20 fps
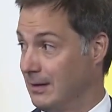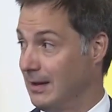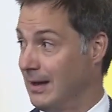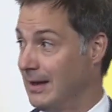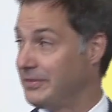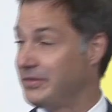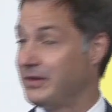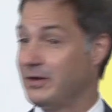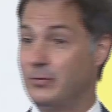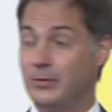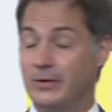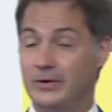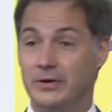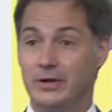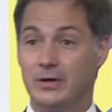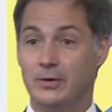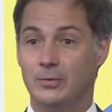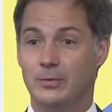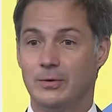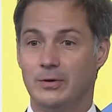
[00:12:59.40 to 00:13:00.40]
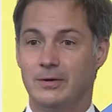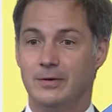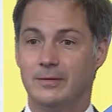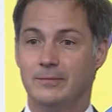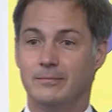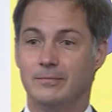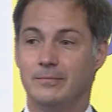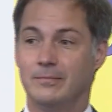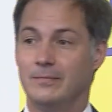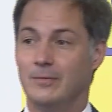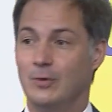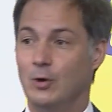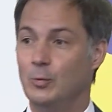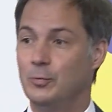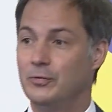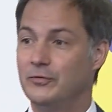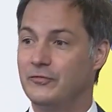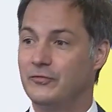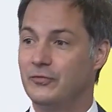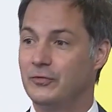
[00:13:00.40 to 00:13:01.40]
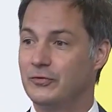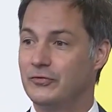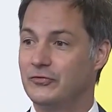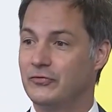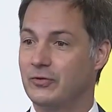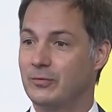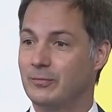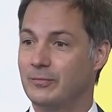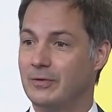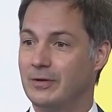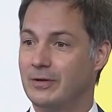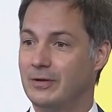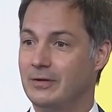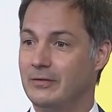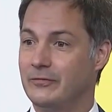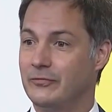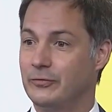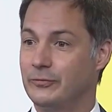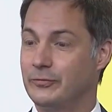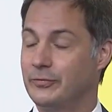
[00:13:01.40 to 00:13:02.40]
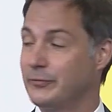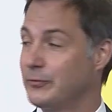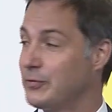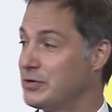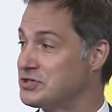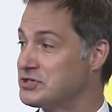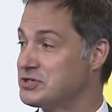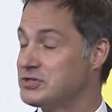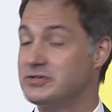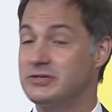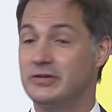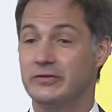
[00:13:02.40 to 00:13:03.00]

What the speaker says: I think we are now open for some questions.